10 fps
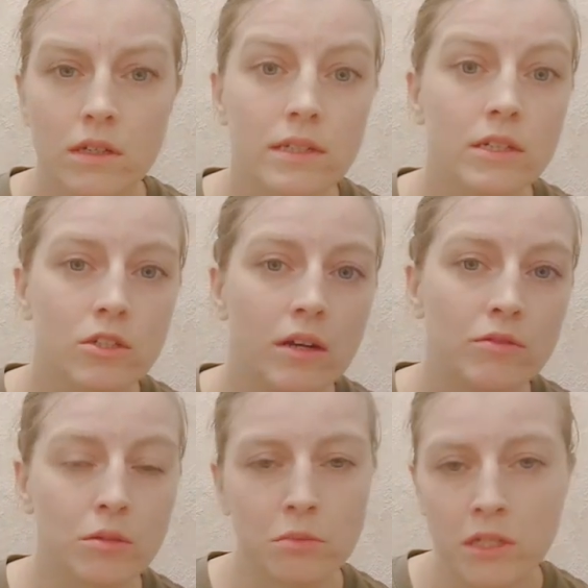I need to have
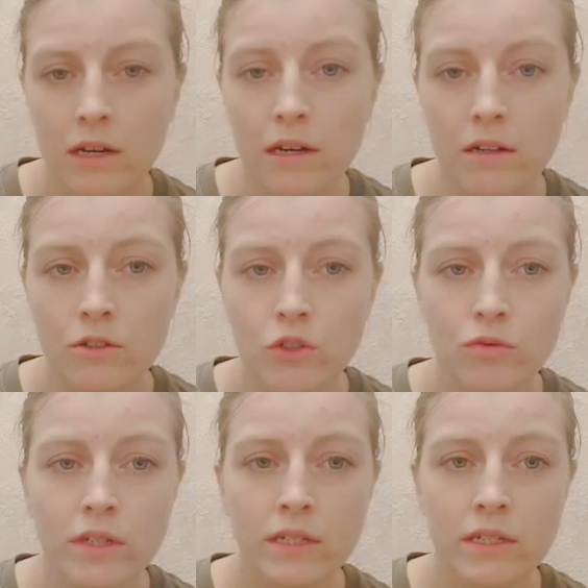some towels
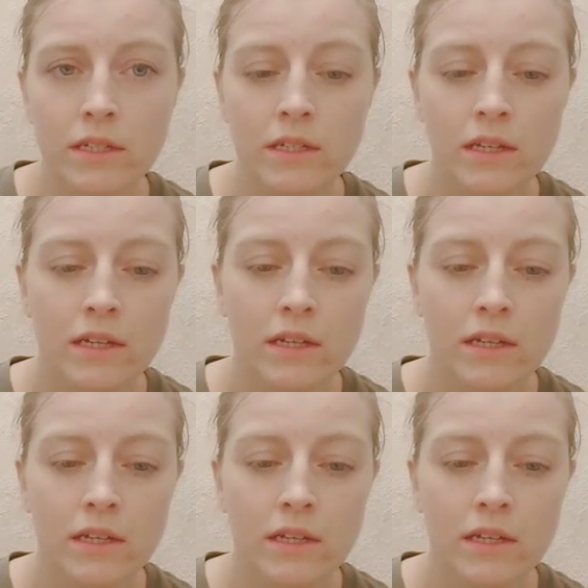ready.